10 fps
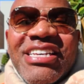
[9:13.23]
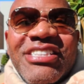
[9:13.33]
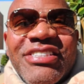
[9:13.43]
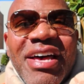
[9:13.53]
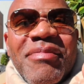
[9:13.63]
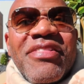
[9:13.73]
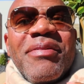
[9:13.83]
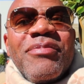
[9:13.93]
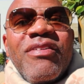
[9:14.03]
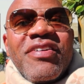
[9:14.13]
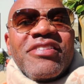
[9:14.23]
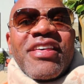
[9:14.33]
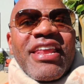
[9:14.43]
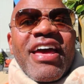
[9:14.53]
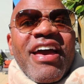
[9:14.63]
Some of the movies
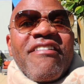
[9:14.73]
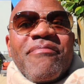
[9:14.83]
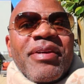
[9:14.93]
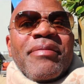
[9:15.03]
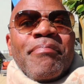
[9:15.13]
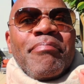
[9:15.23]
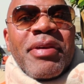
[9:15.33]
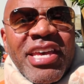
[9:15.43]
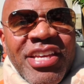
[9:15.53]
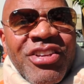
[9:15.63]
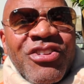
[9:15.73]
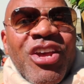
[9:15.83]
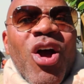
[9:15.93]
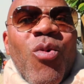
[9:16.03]
that I have been binge